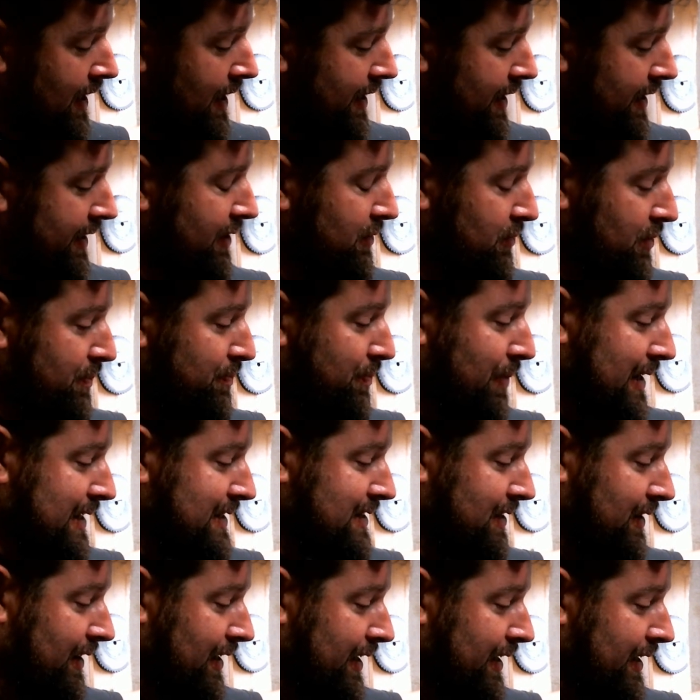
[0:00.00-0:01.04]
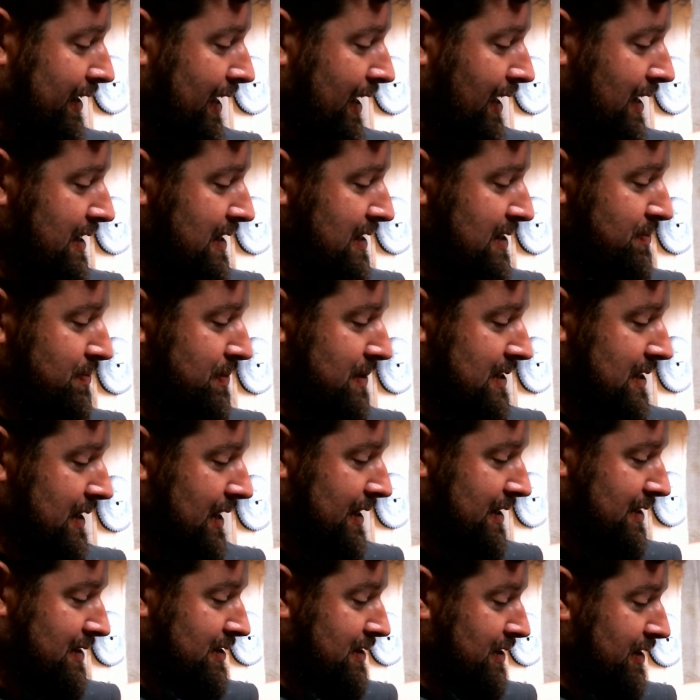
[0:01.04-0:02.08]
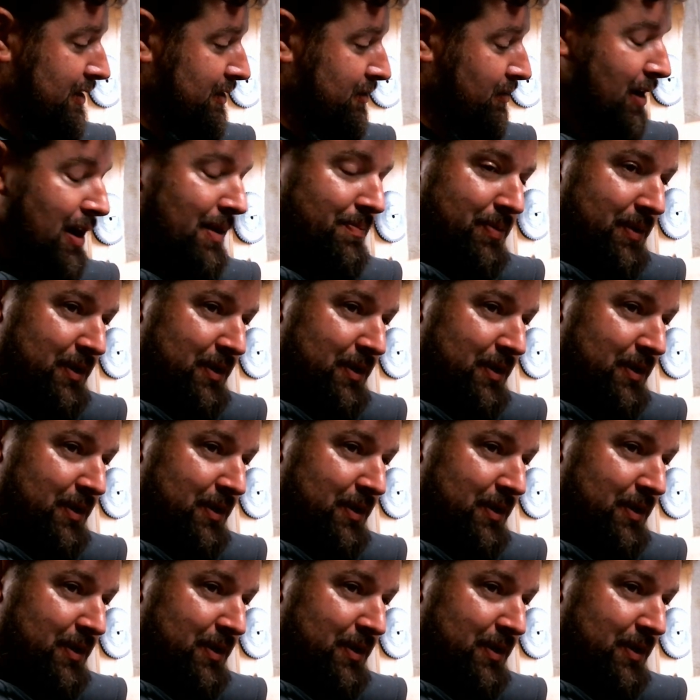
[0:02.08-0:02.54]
I think what bites a lot of guys, besides the crap